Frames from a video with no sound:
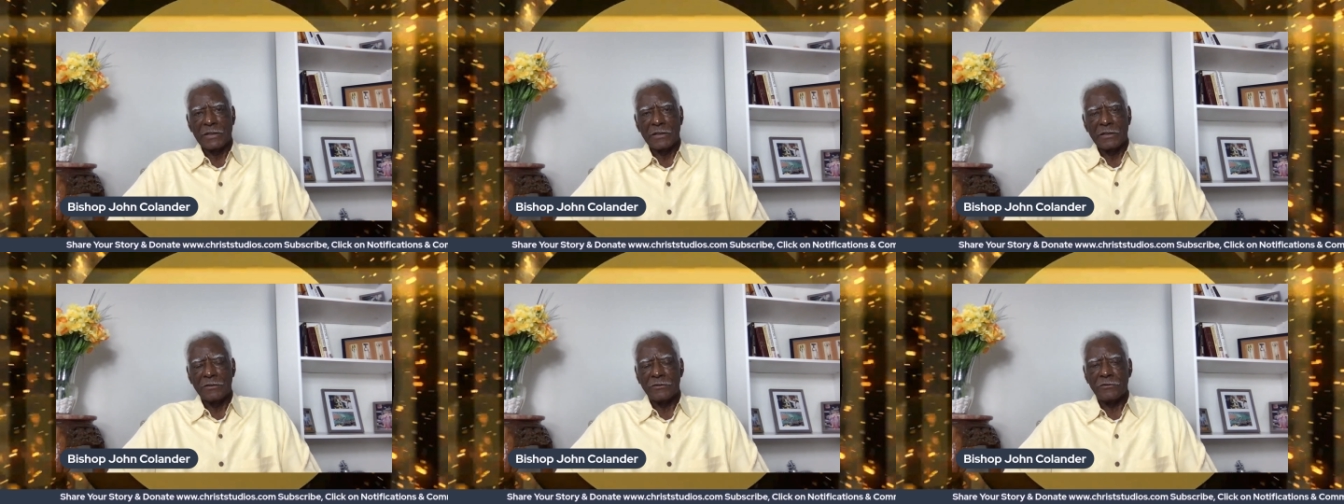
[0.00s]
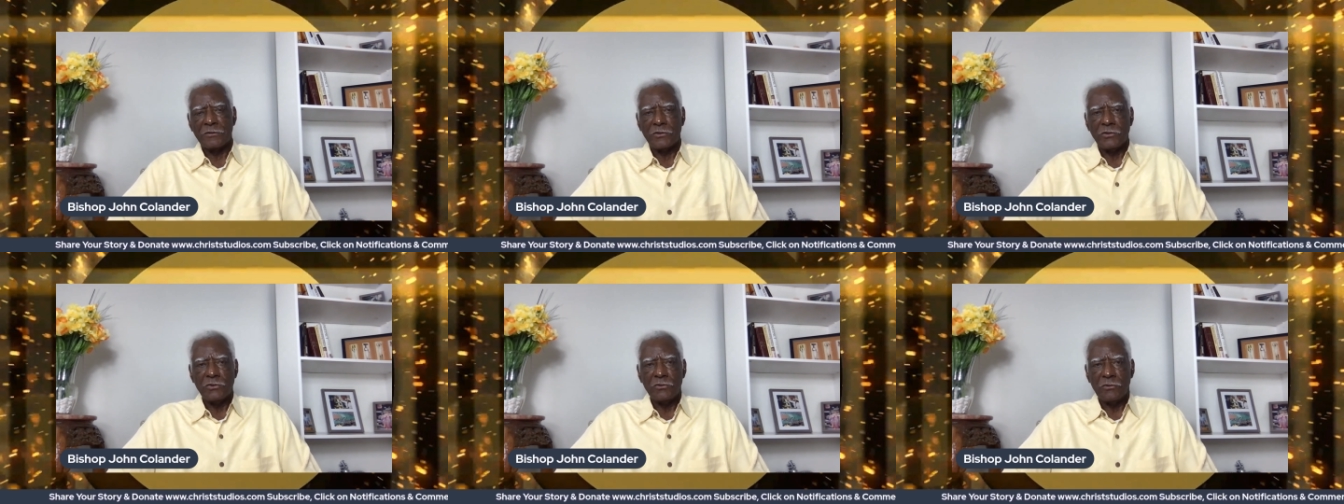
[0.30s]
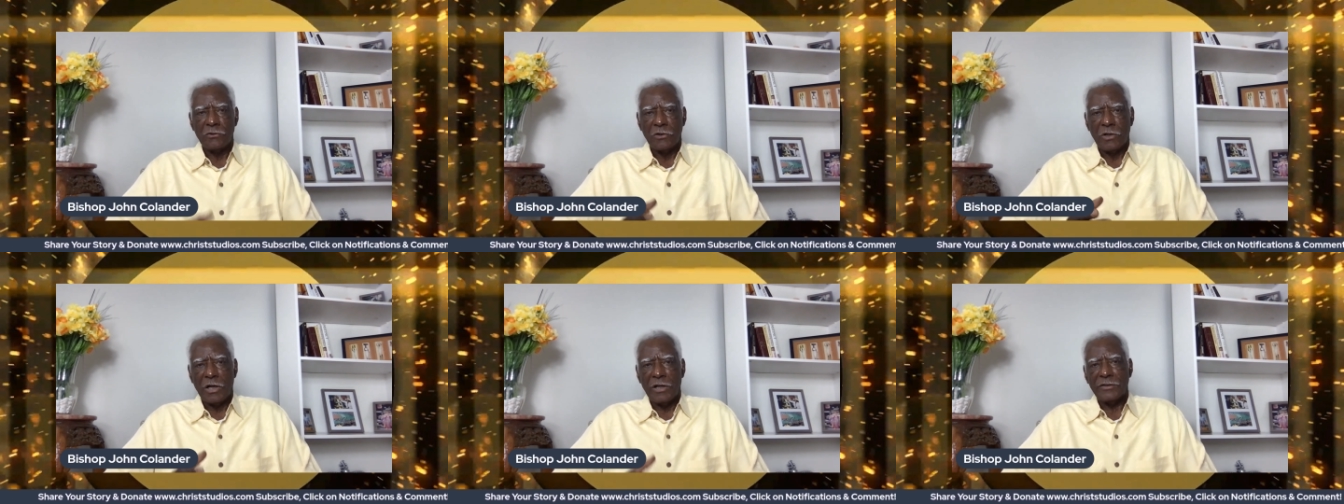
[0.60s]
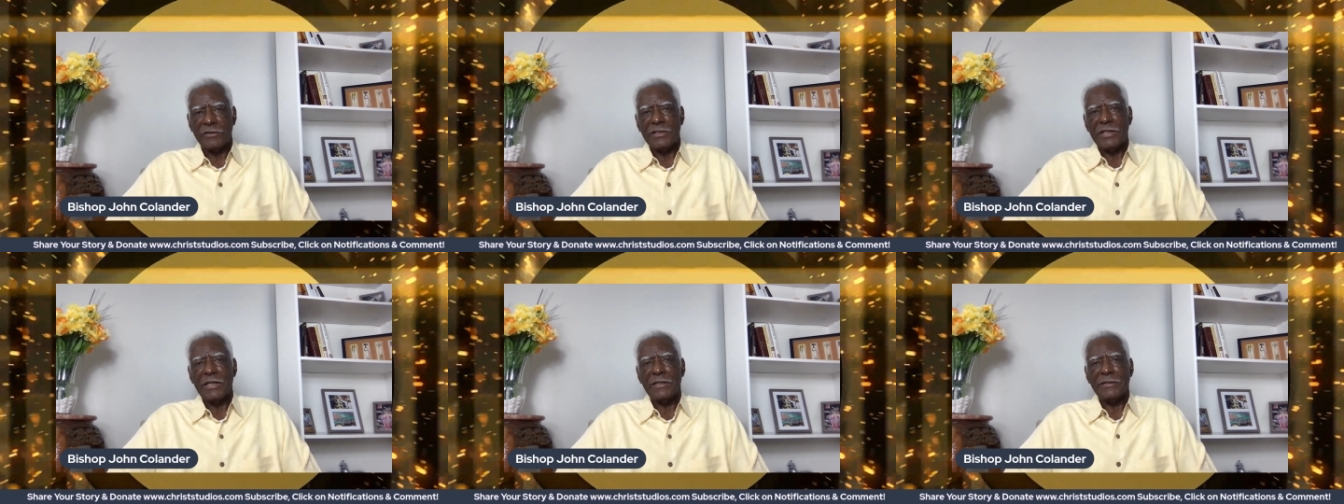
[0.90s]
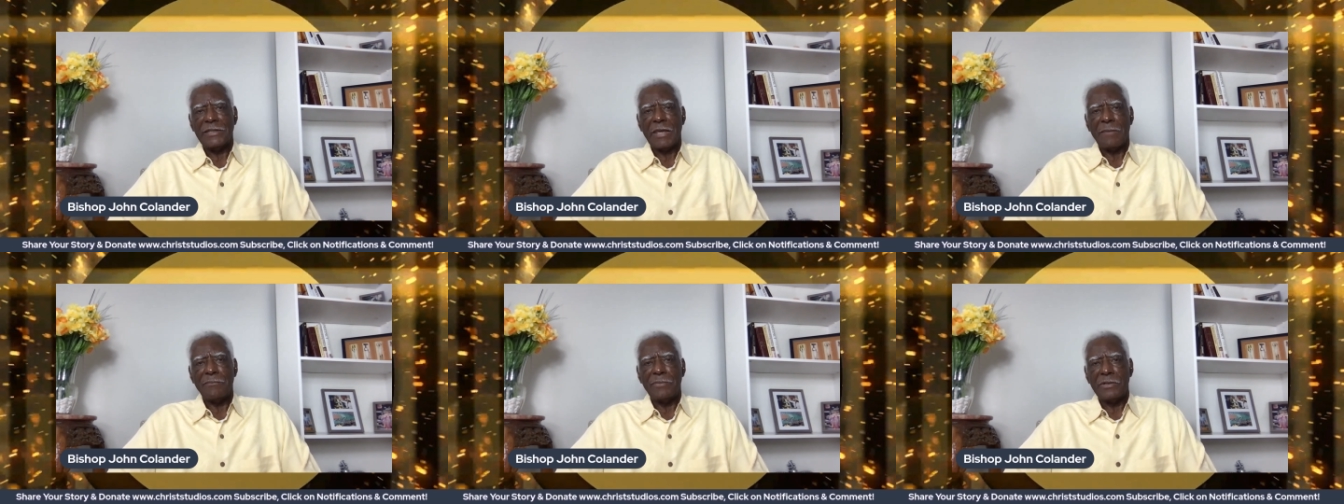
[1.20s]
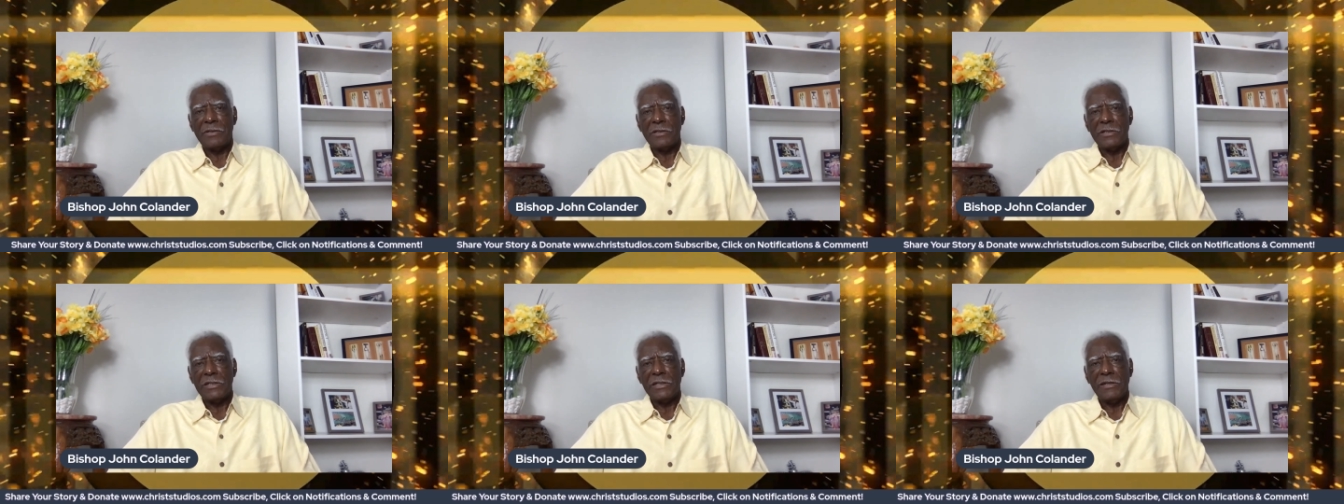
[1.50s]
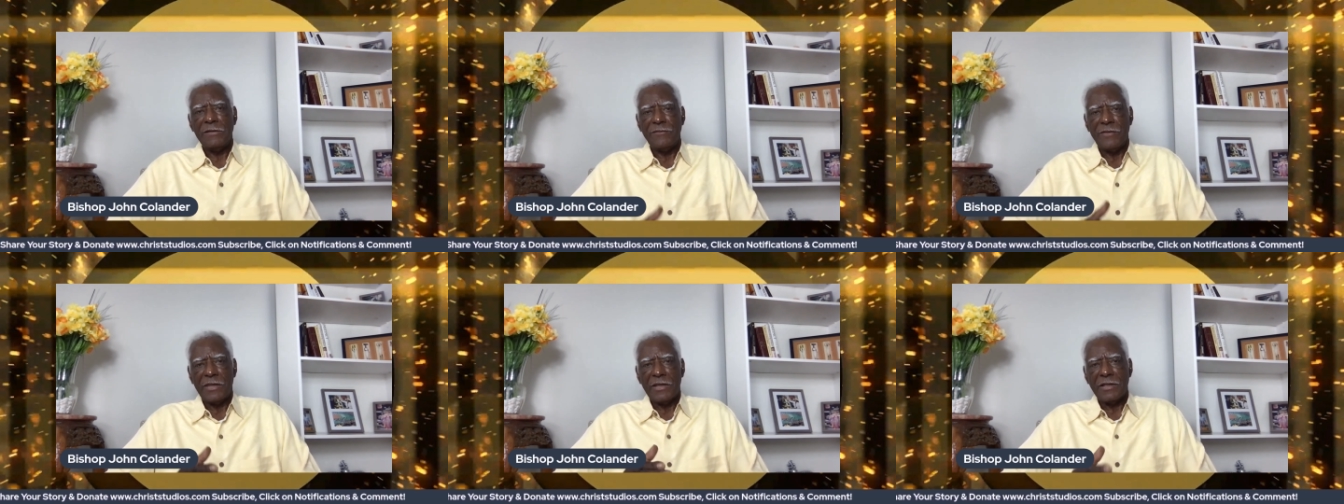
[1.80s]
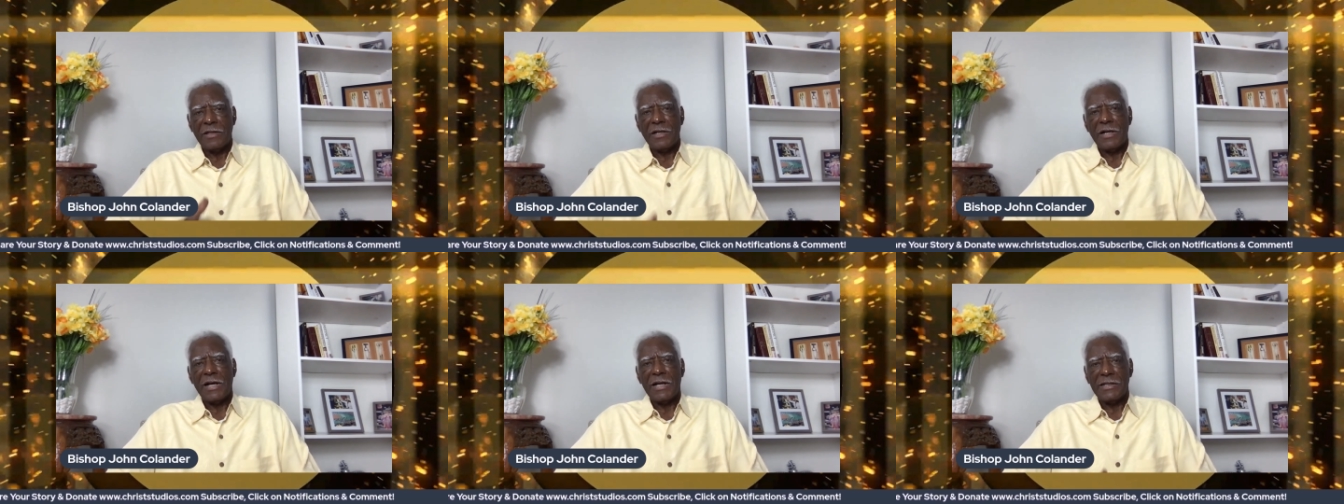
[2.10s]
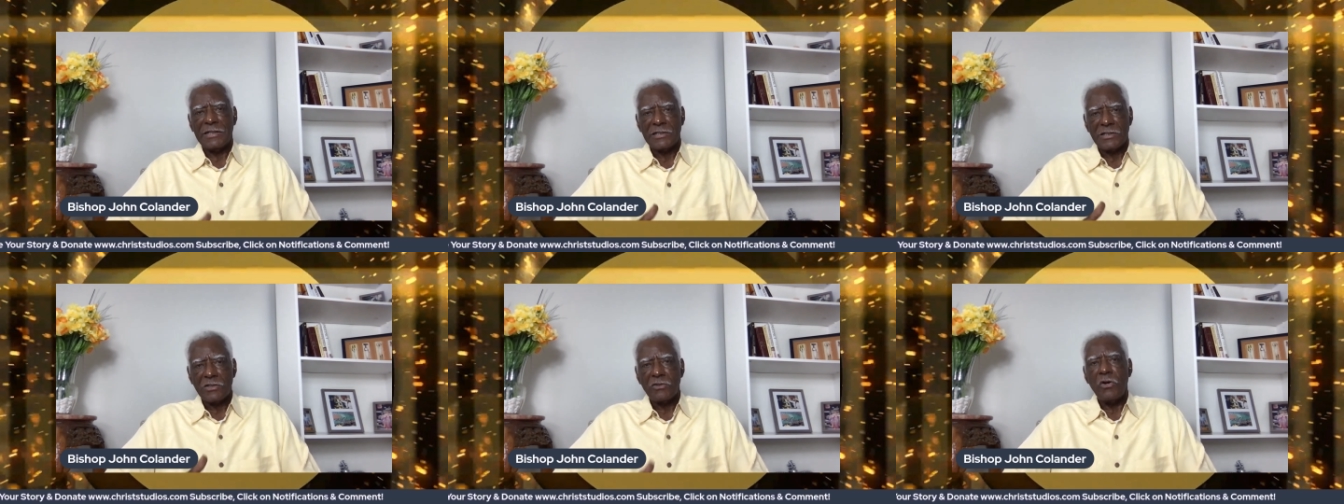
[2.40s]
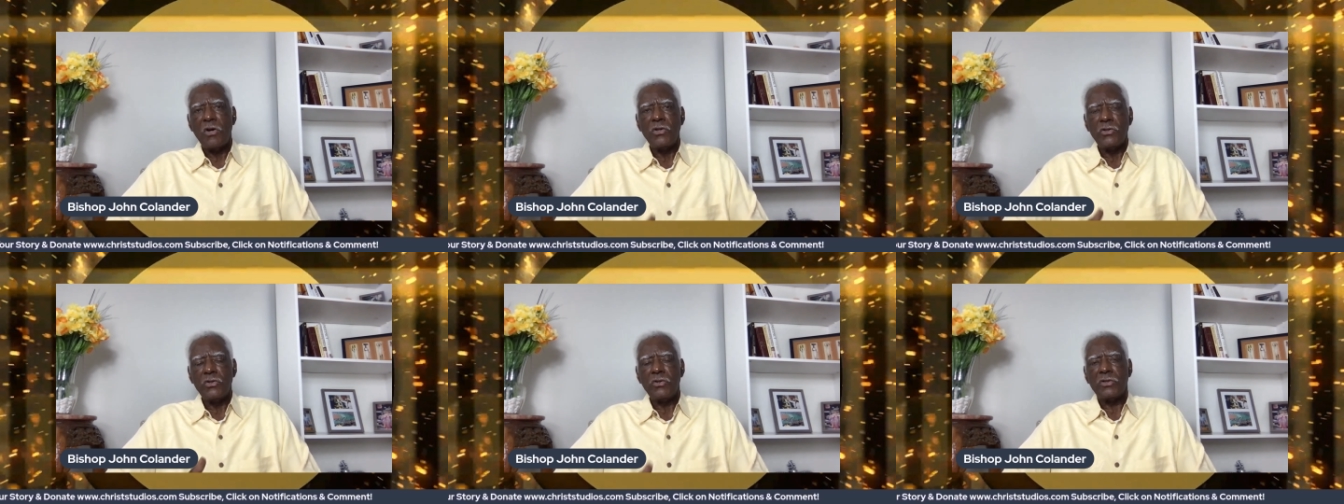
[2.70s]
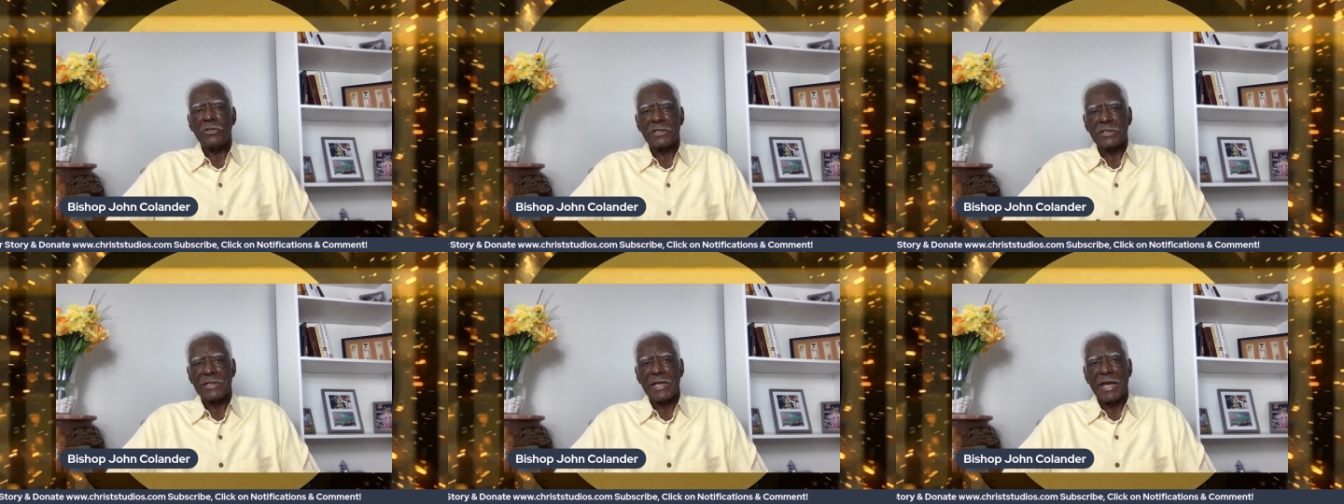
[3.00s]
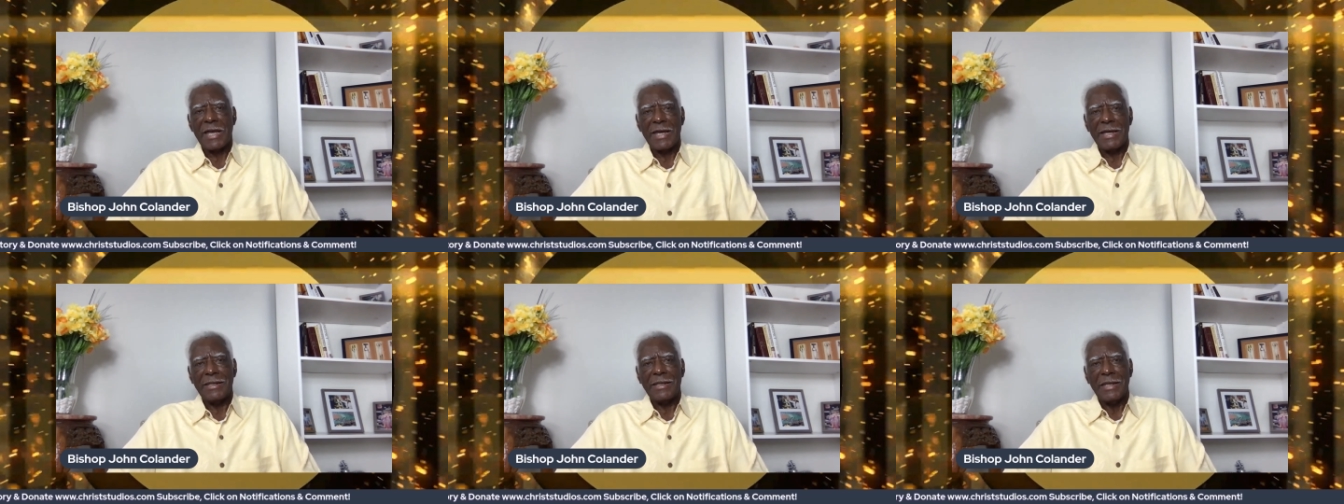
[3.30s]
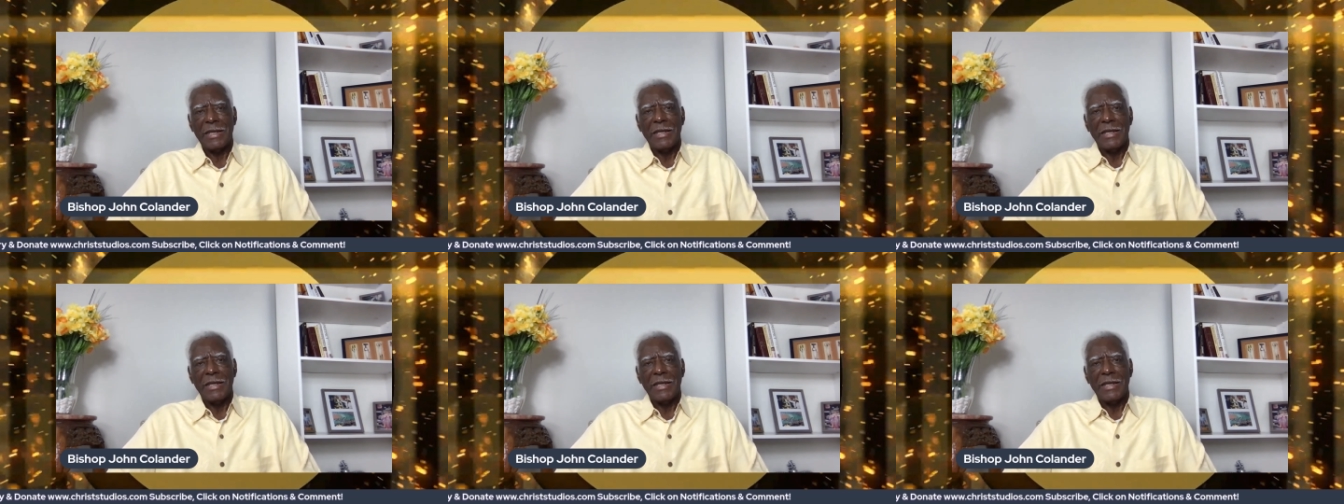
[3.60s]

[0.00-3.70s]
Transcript: And to you all that, that believe that God is on your side,